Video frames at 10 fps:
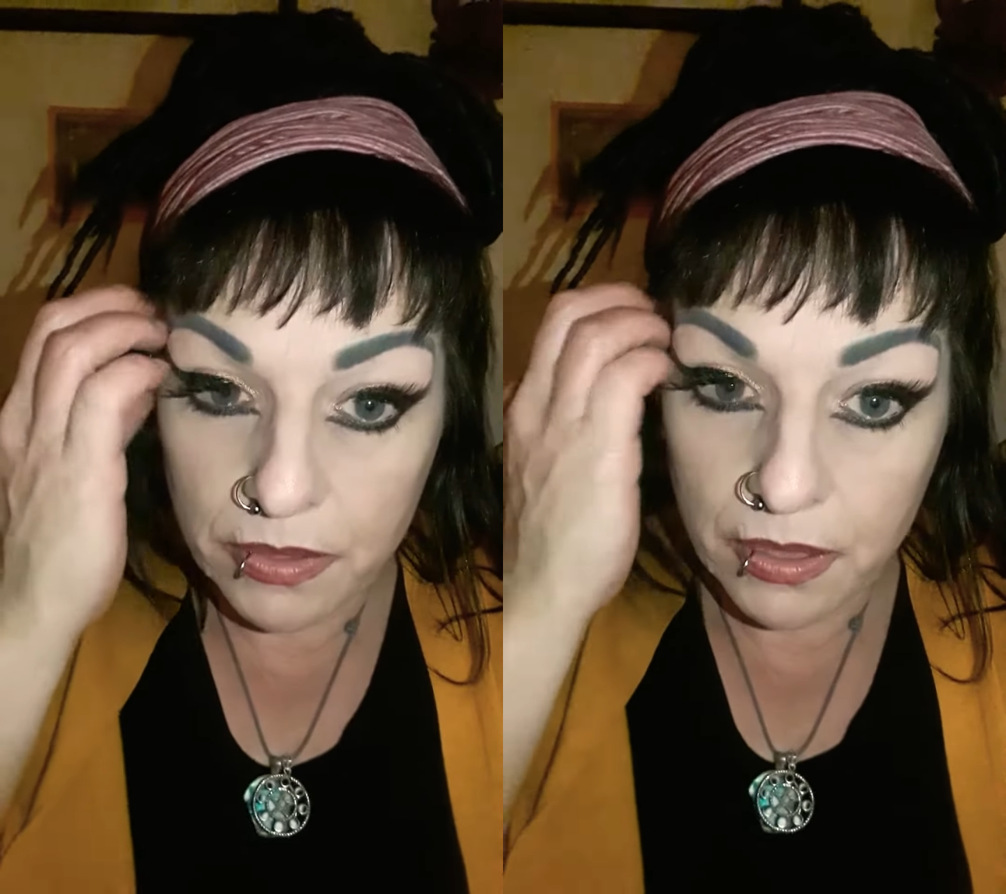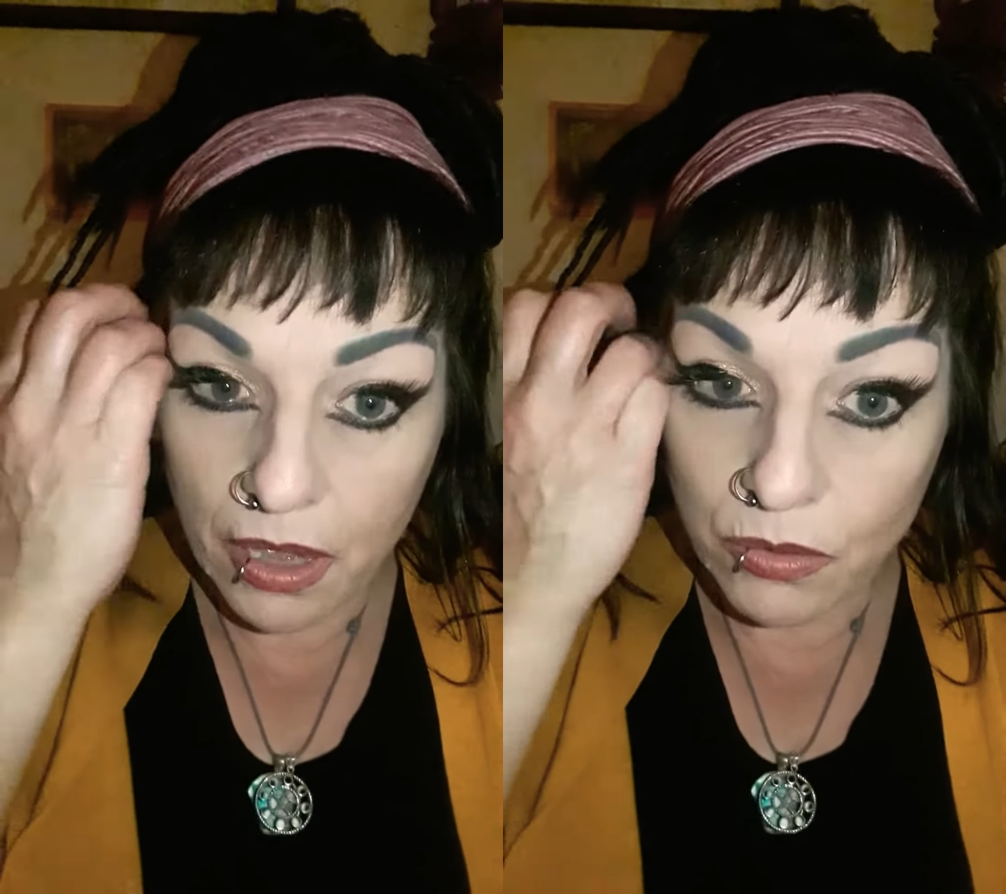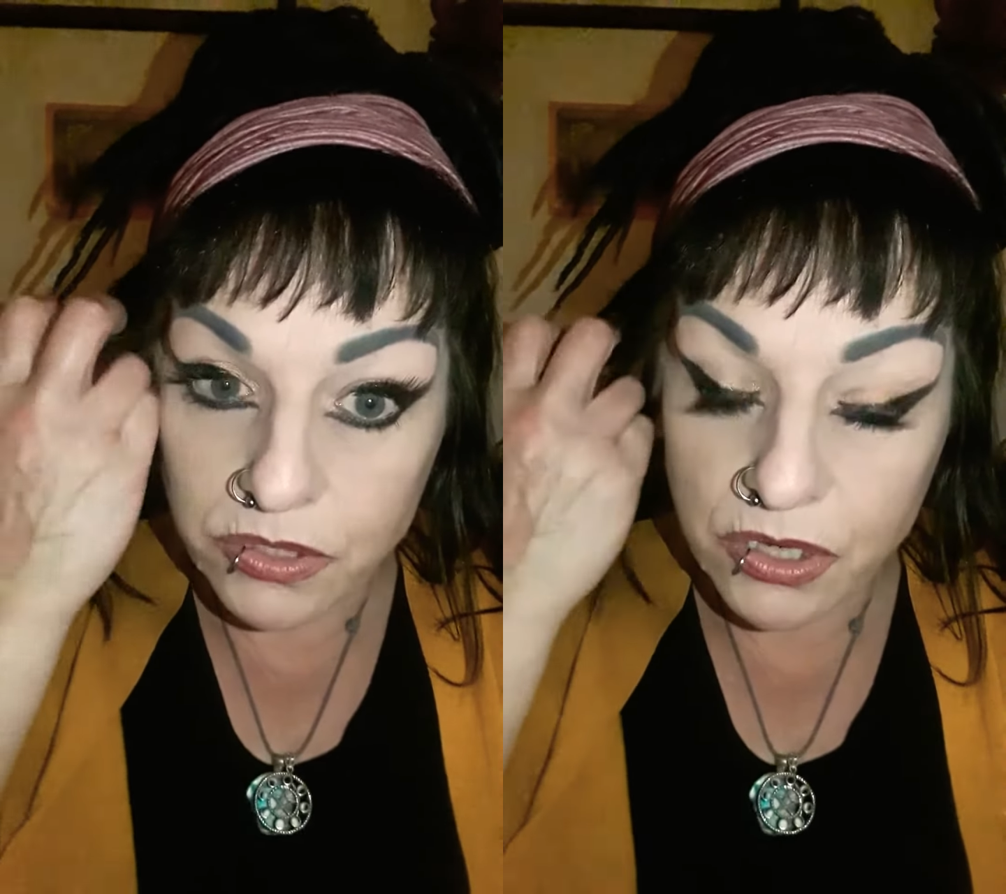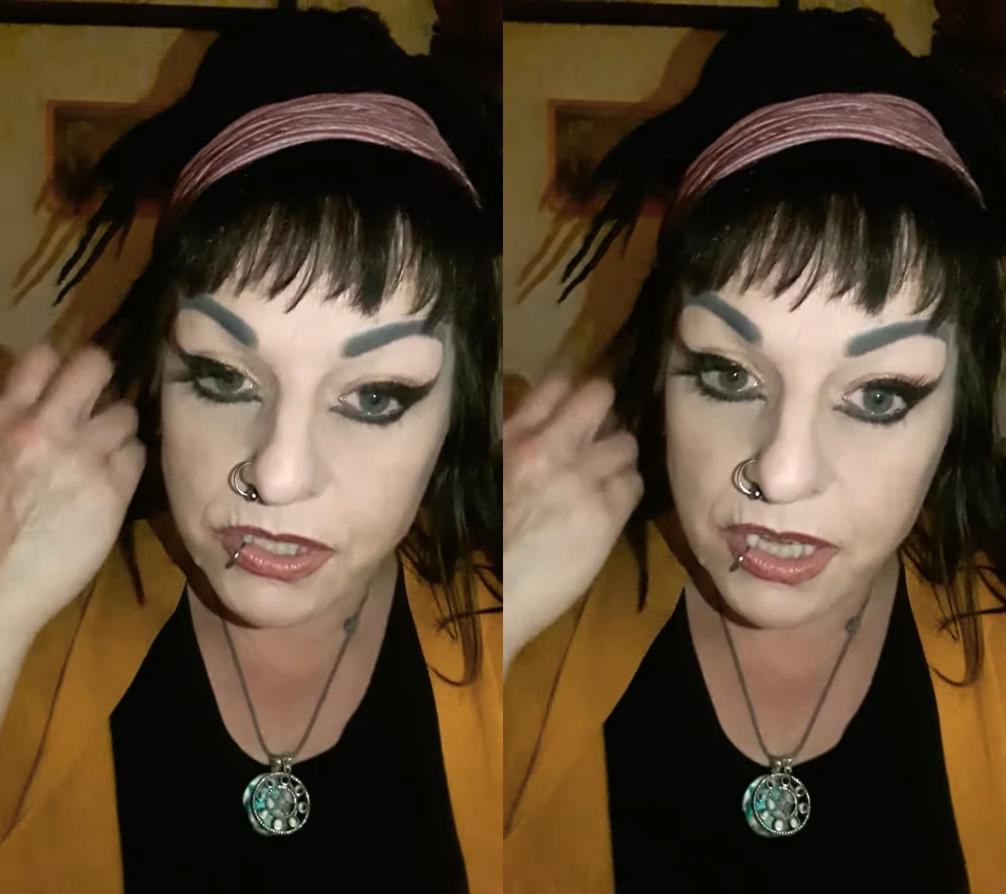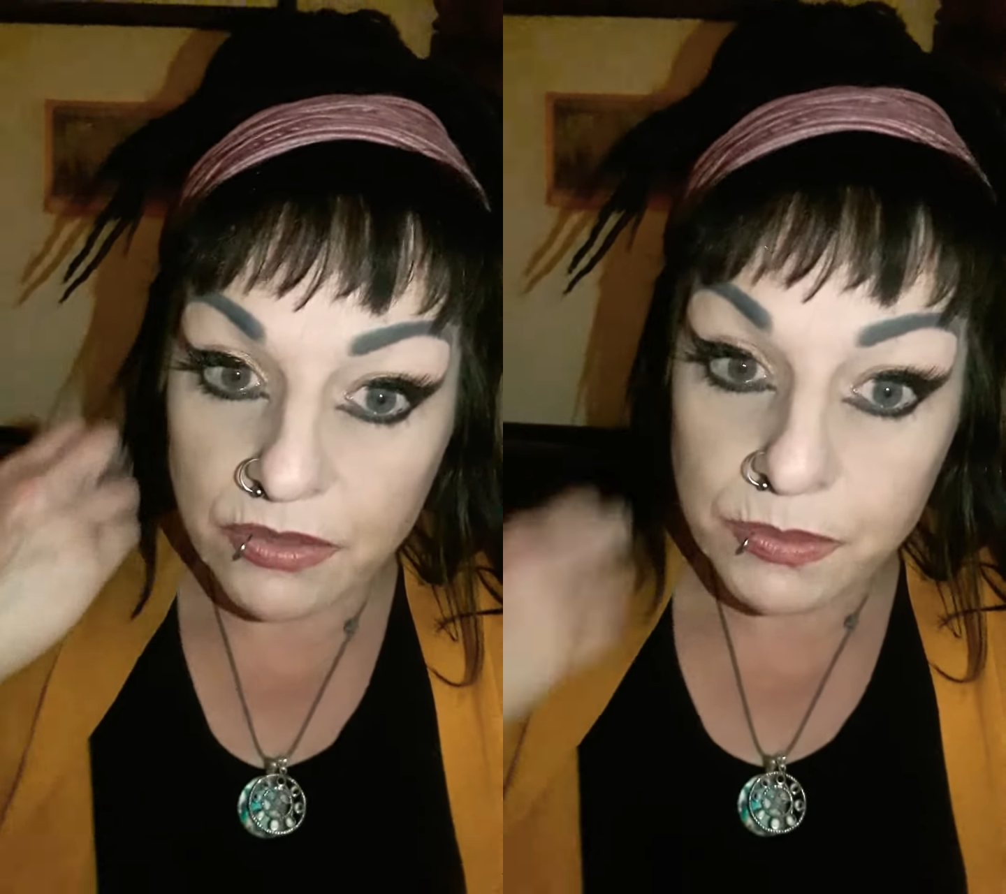hold
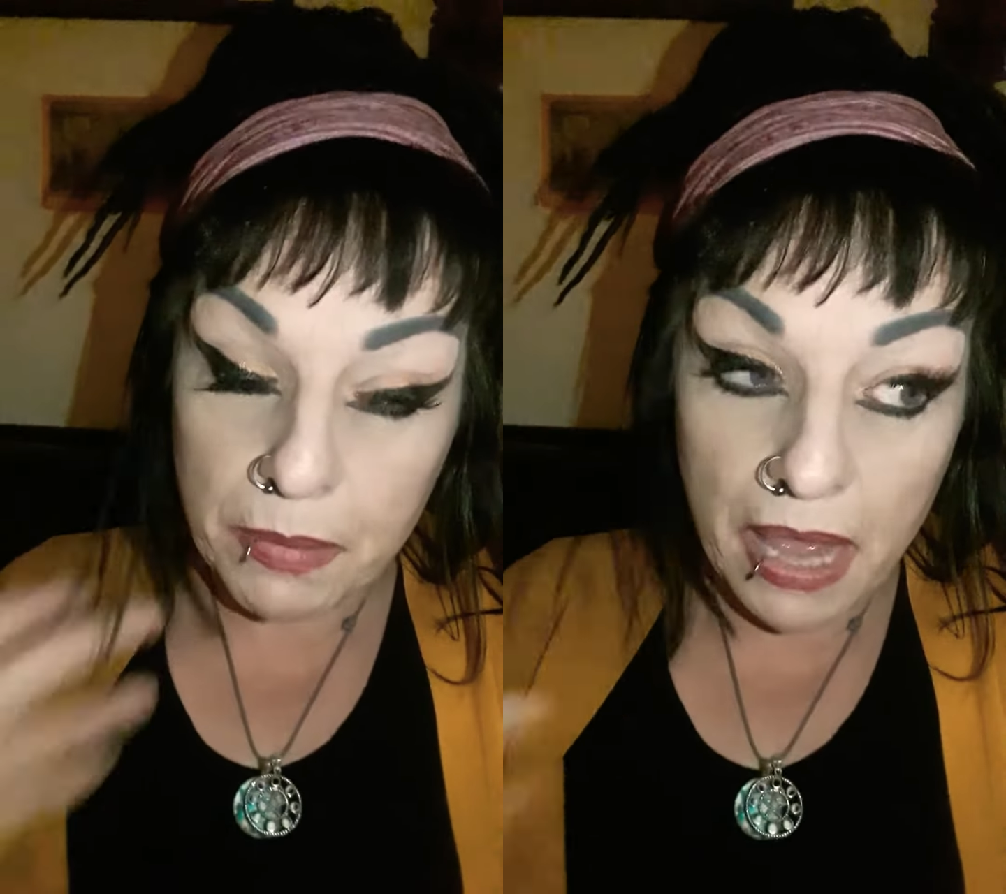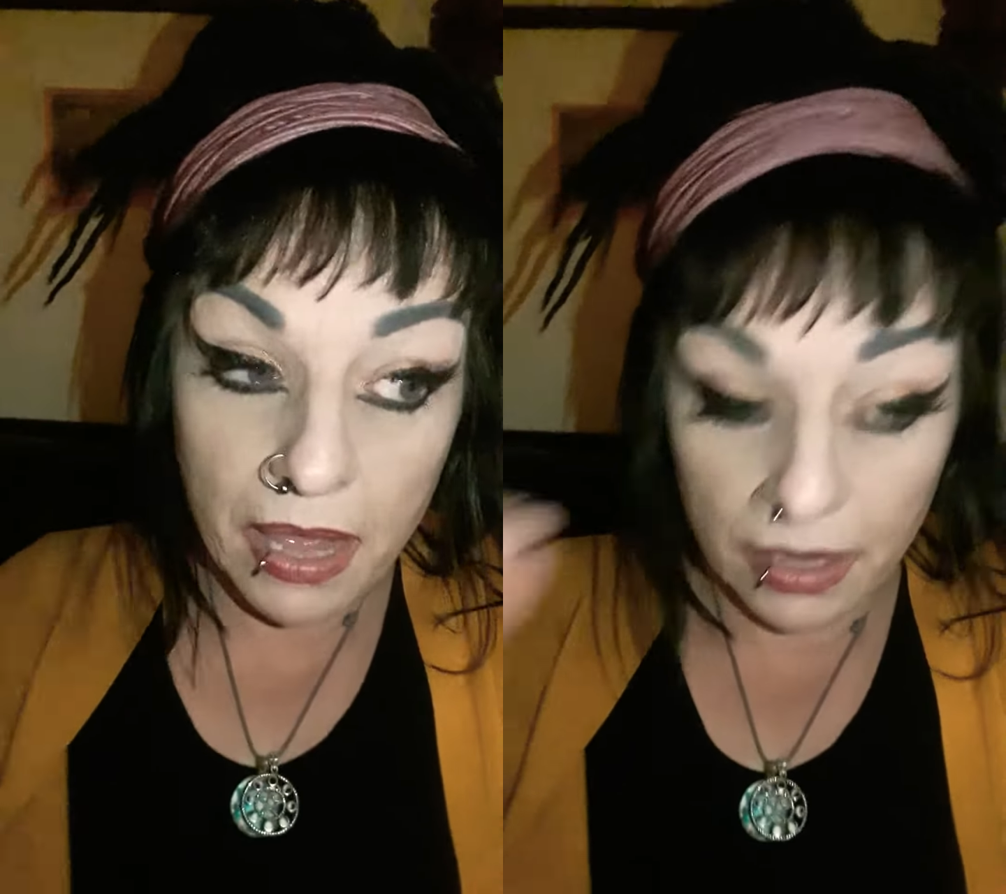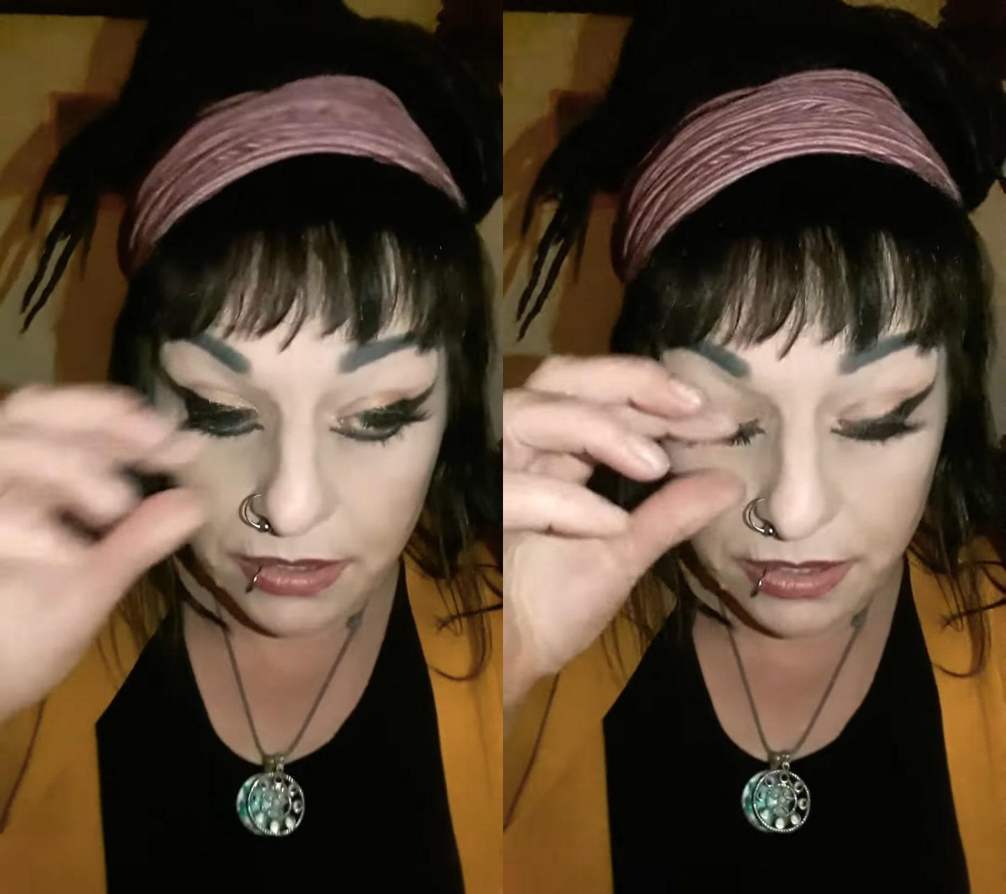ourselves back.